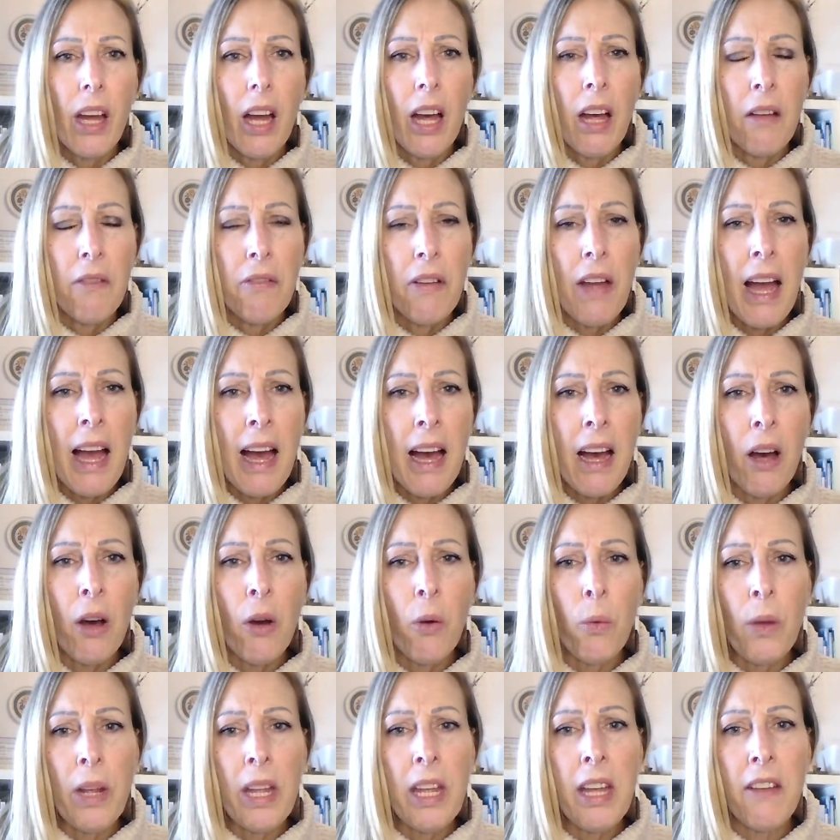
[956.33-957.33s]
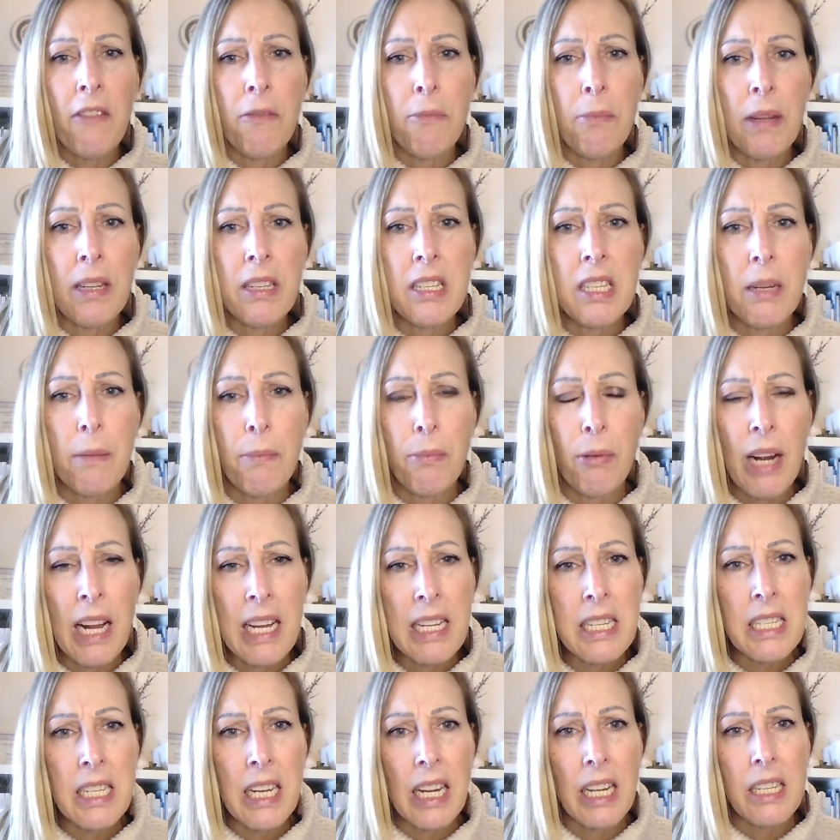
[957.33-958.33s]
of how we have been
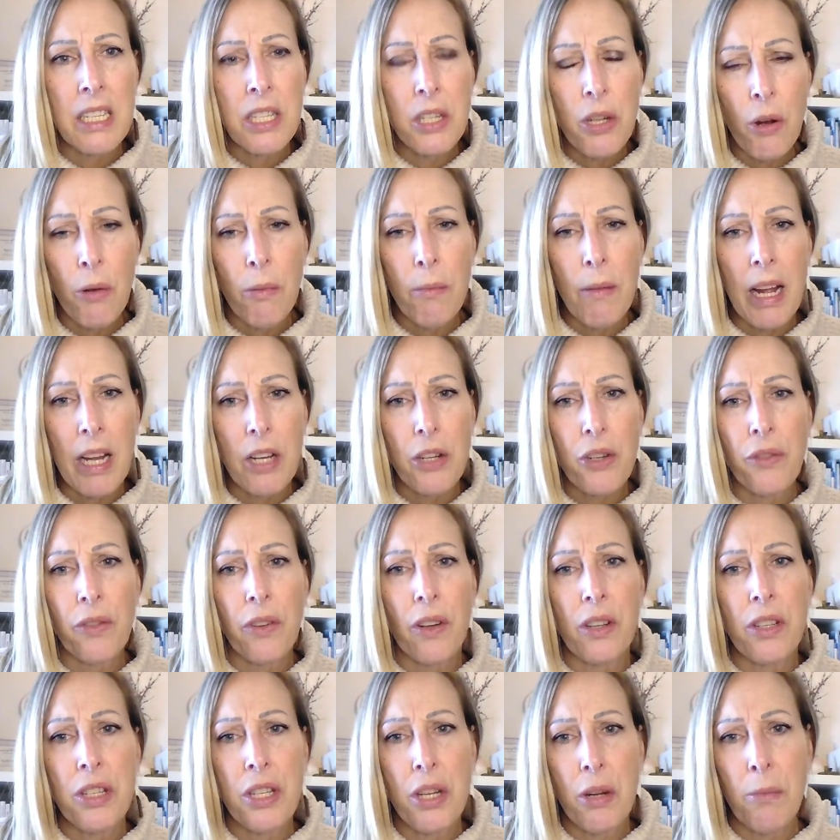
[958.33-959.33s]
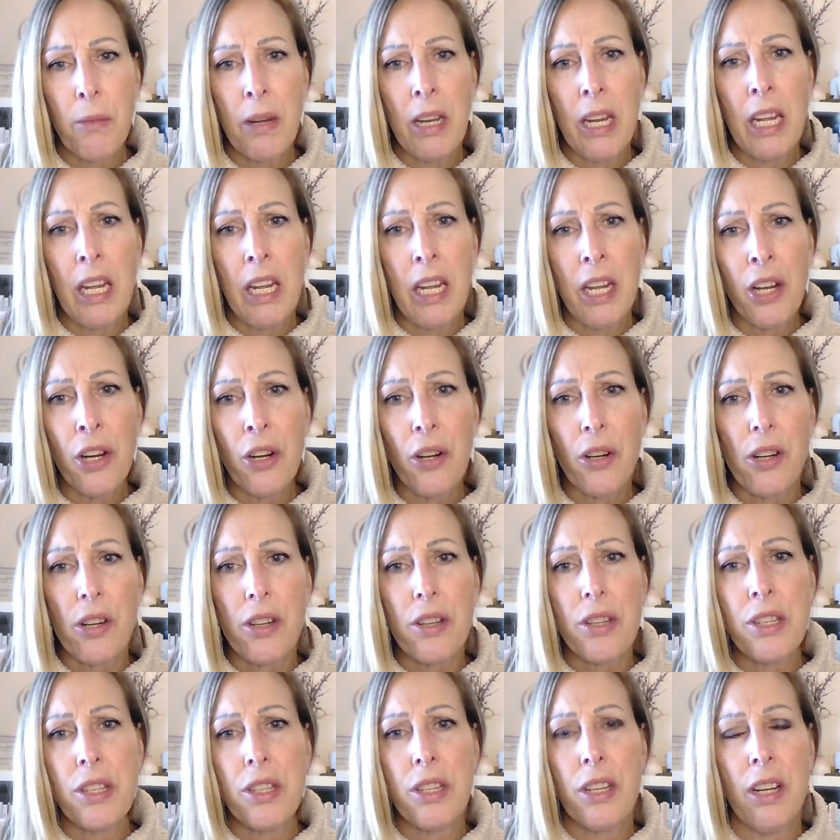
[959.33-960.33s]
suppressing so much for so many
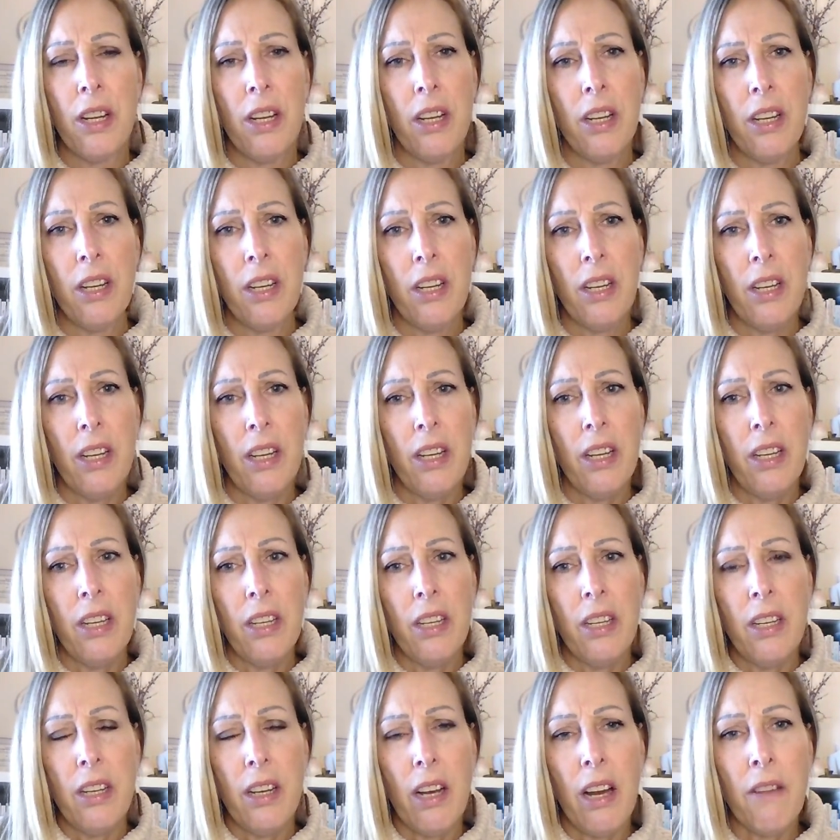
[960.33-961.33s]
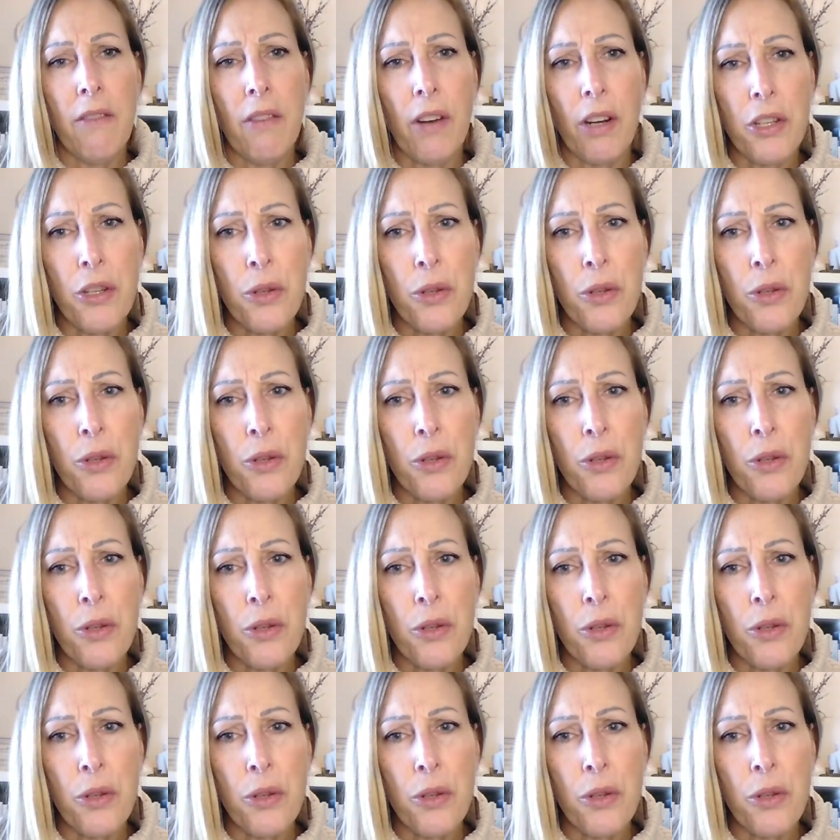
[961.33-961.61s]
years of our